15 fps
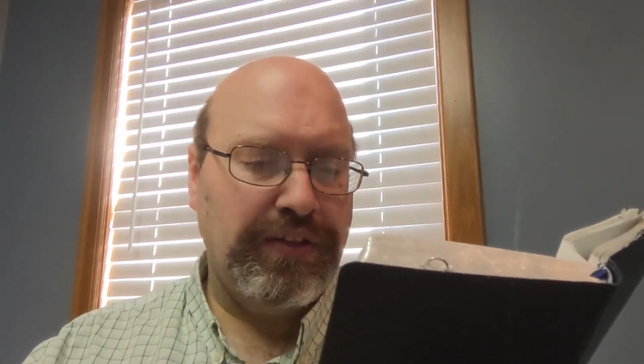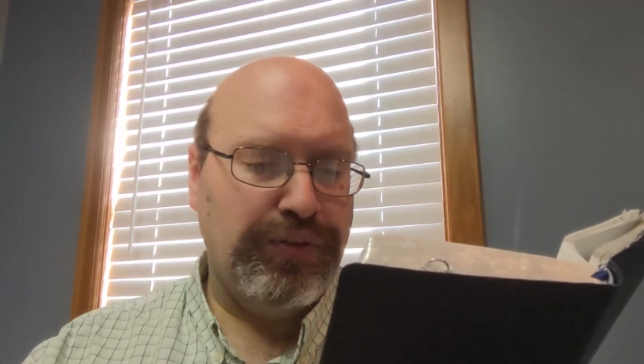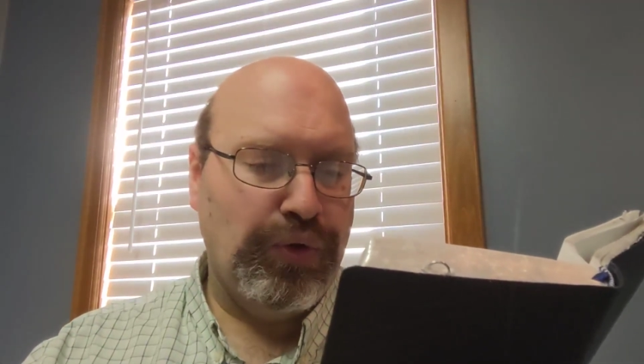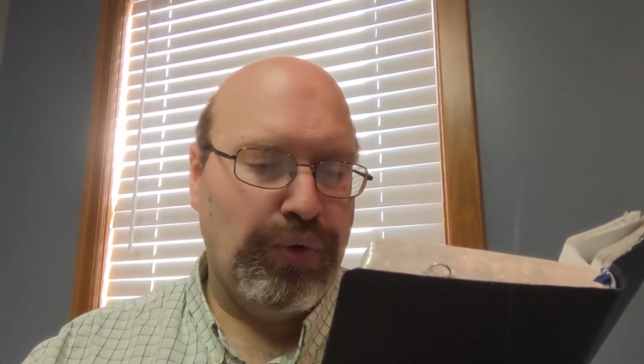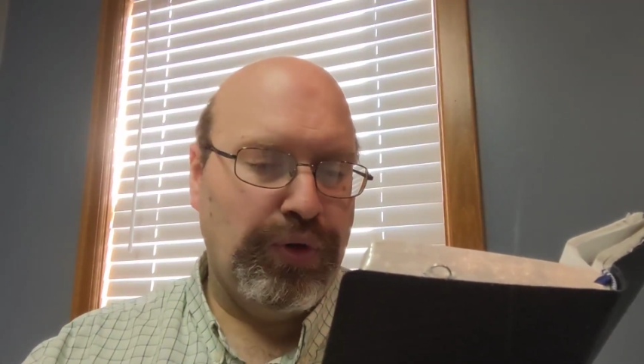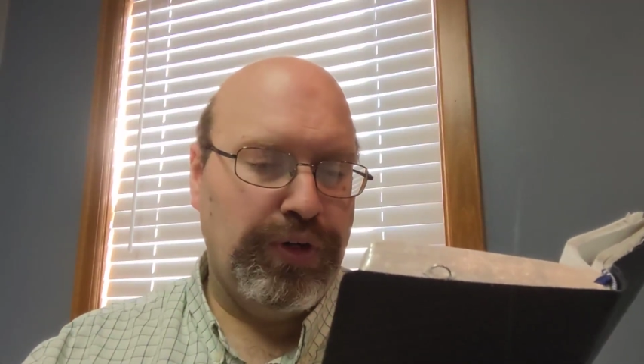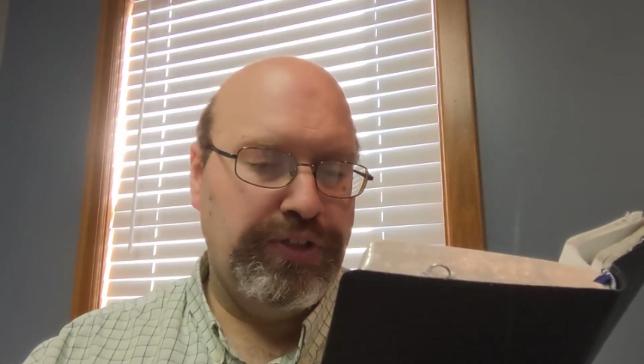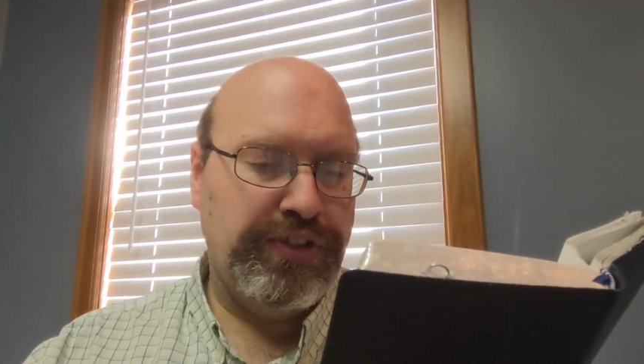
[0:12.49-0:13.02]

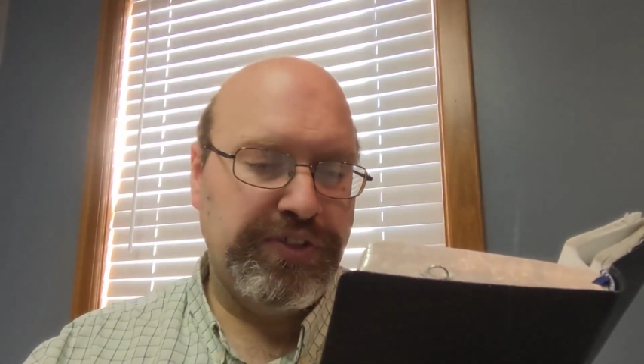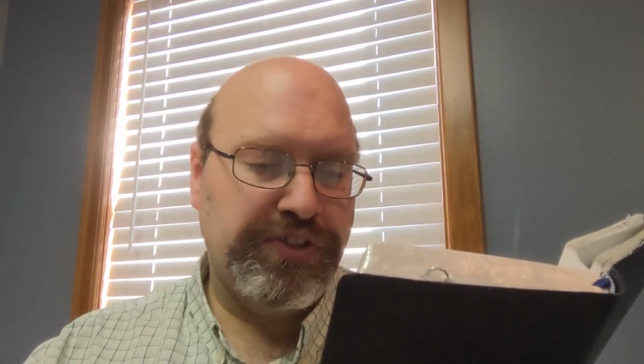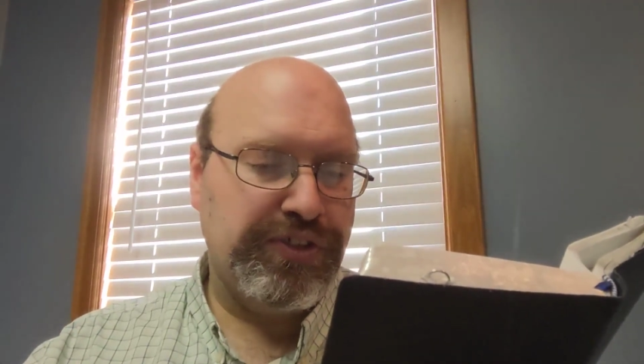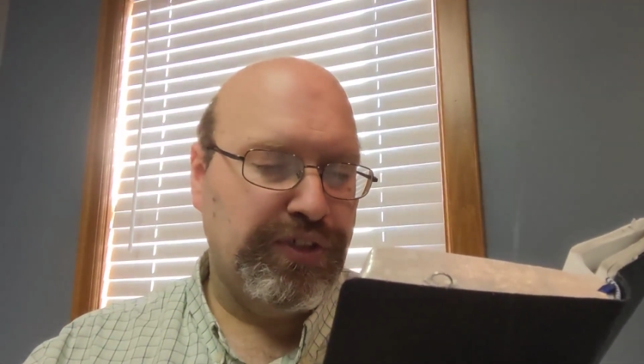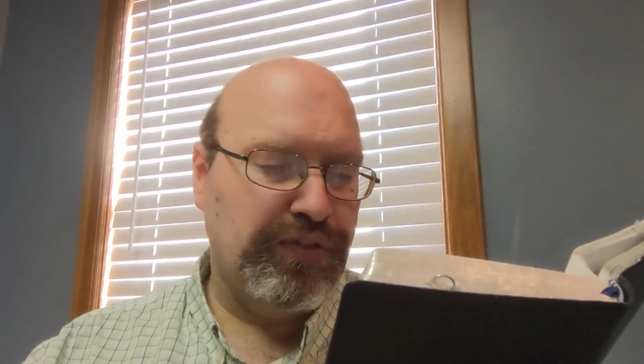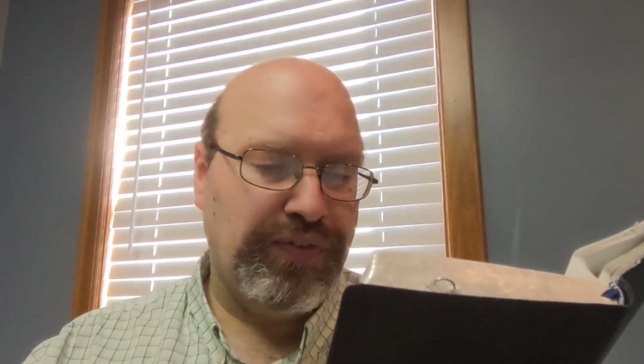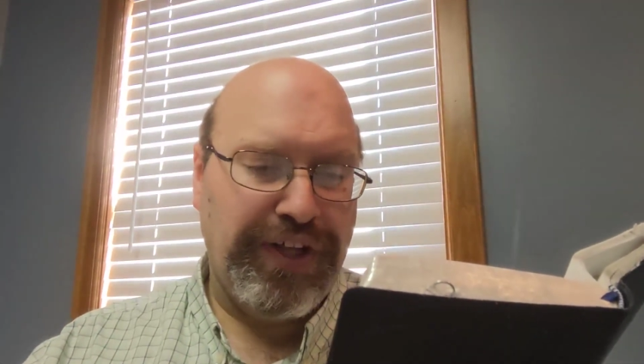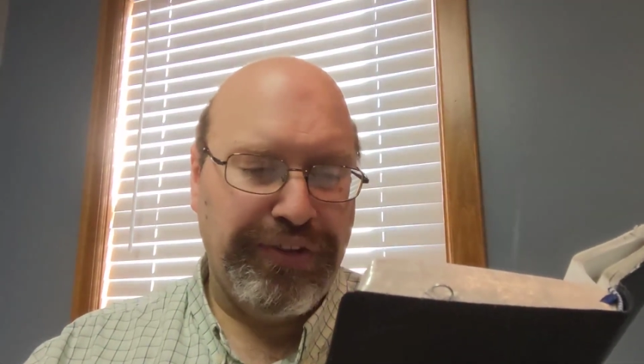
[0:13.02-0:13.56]
Lord to
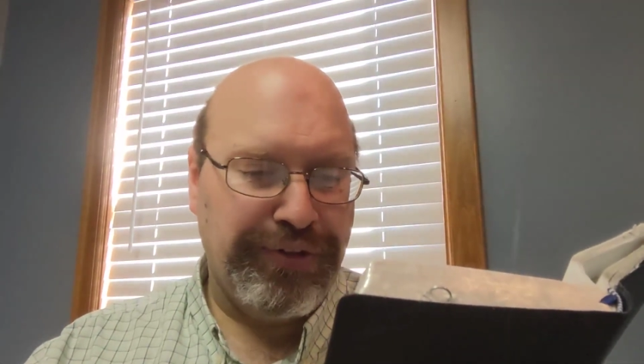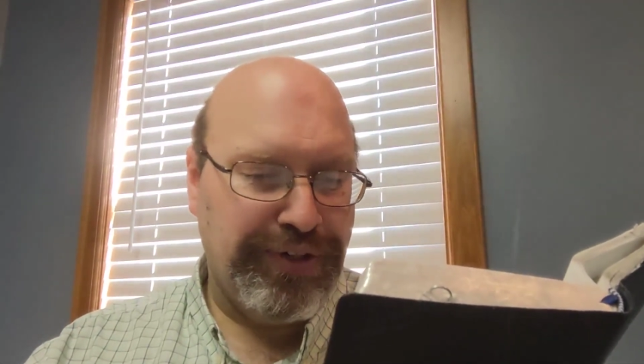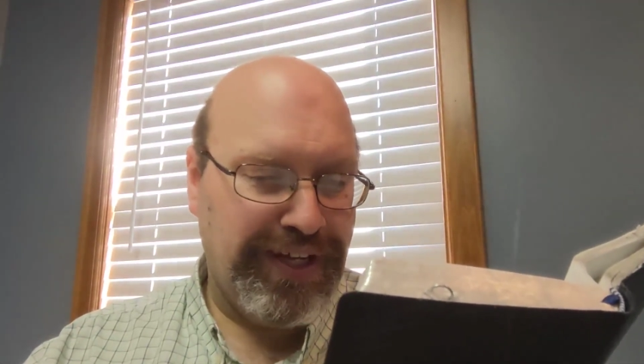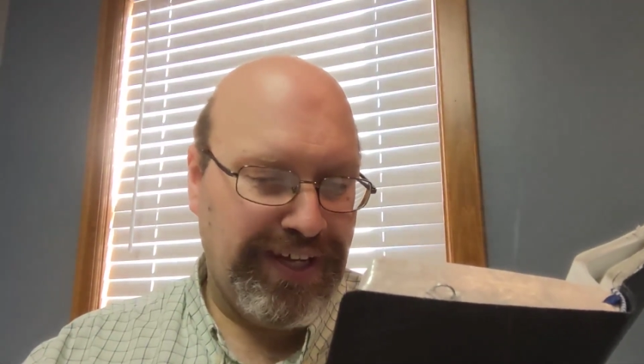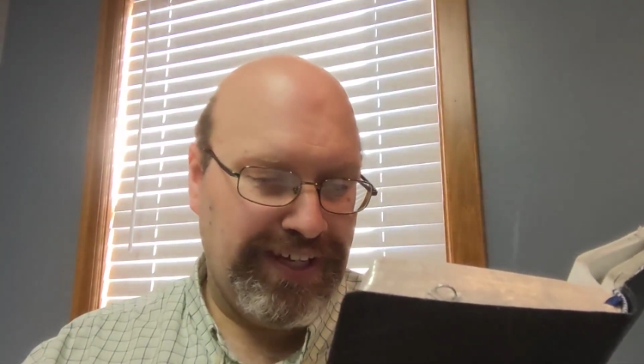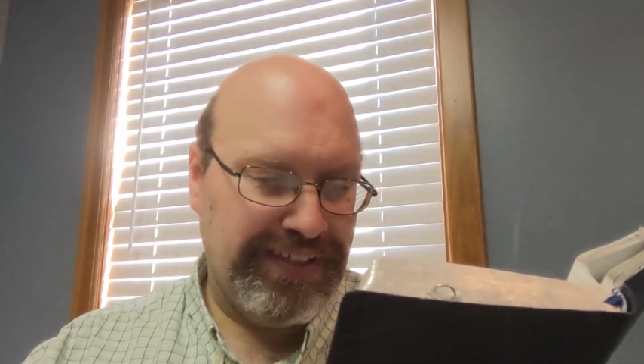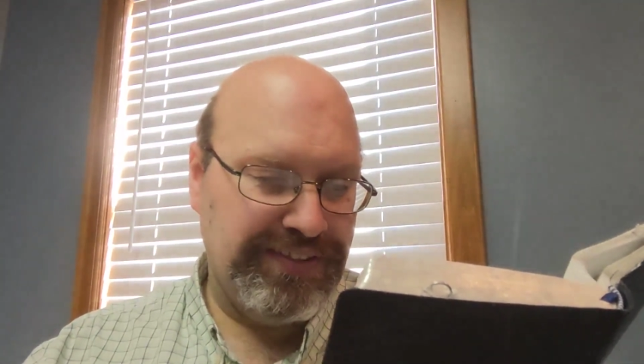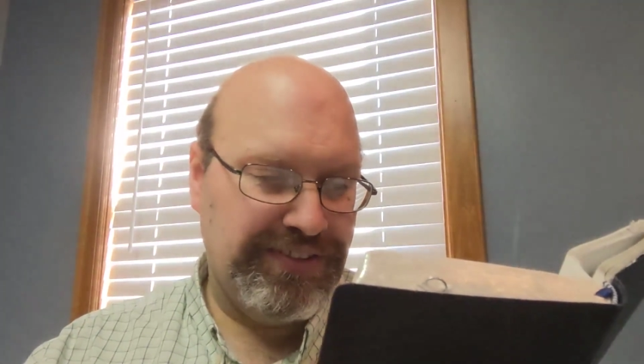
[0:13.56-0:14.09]
serve other
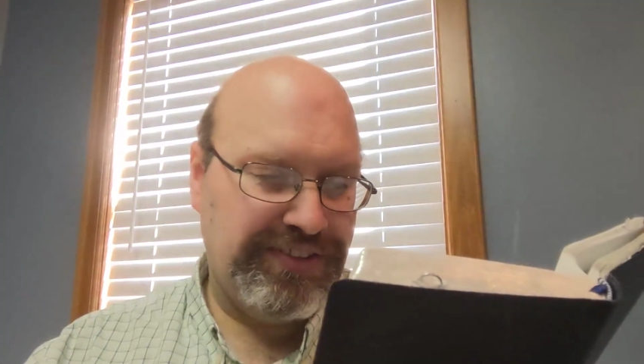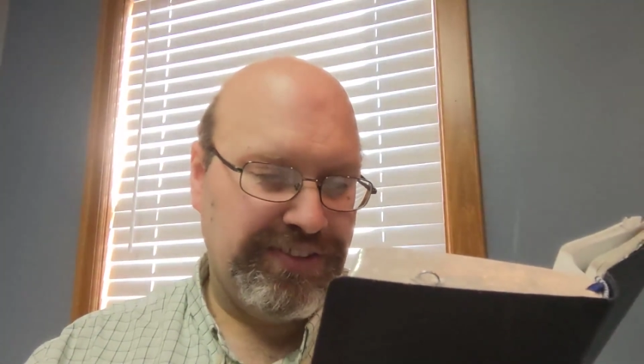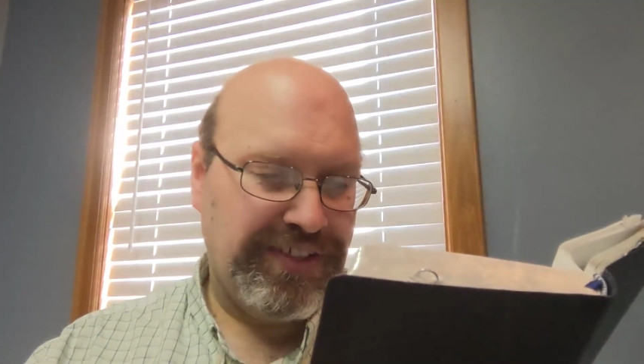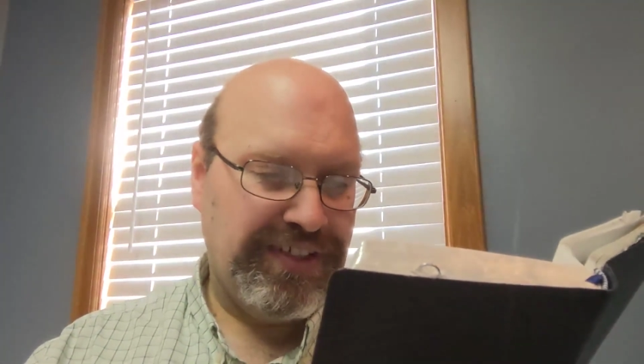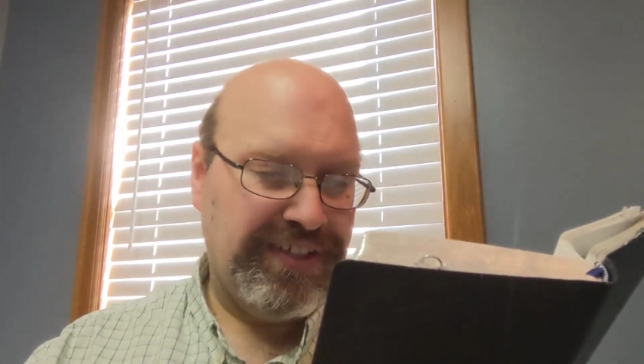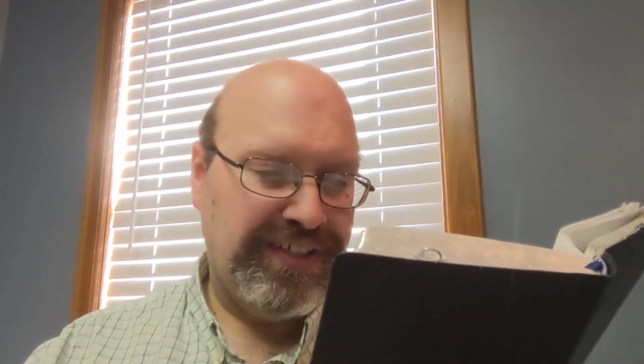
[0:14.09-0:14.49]
gods.